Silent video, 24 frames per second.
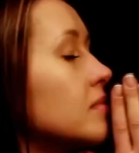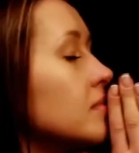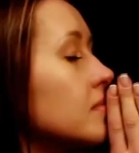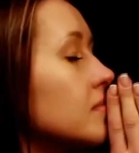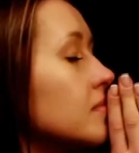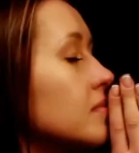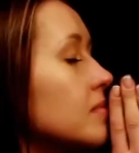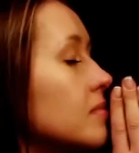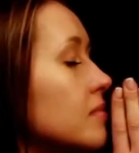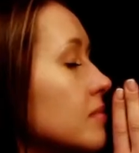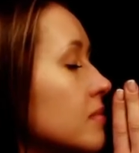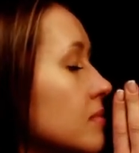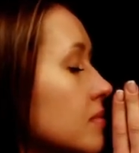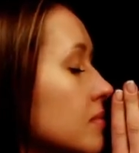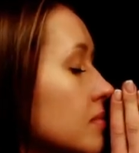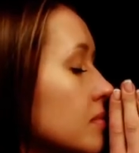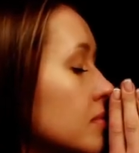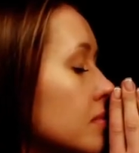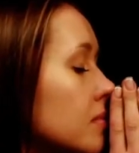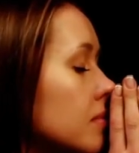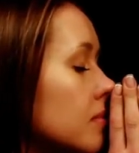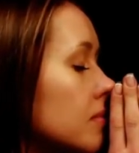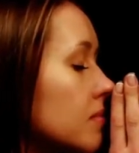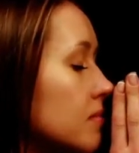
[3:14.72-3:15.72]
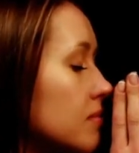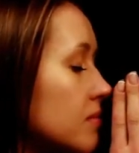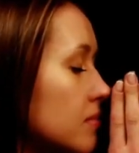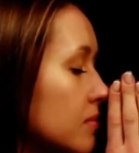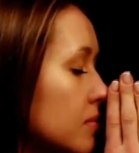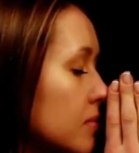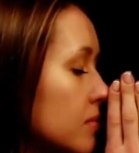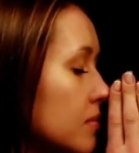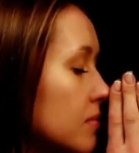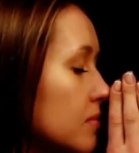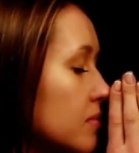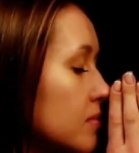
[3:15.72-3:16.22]

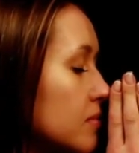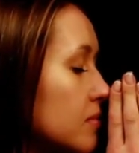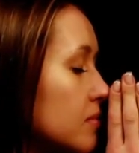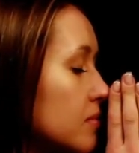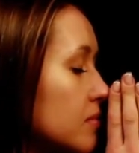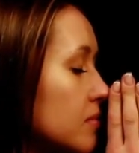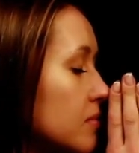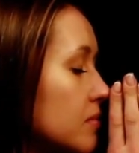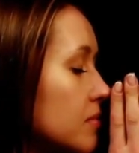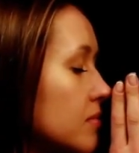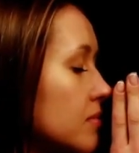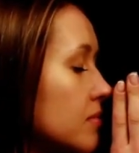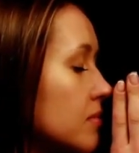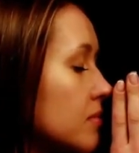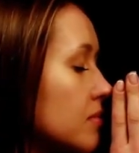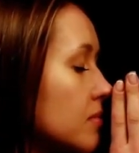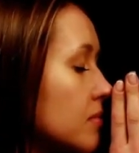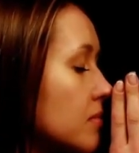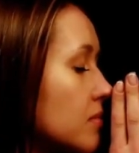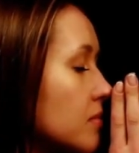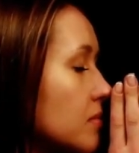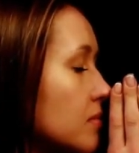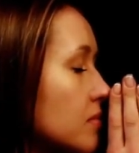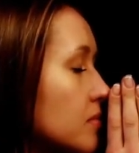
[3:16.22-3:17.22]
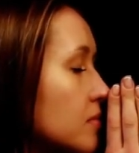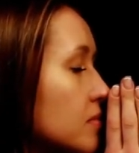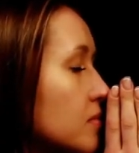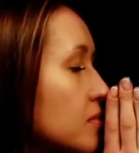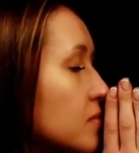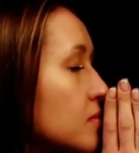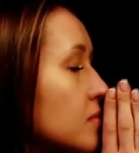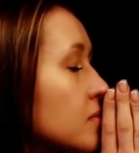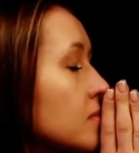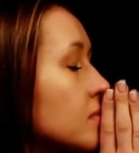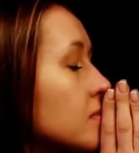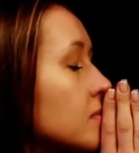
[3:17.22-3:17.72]
(no one is talking)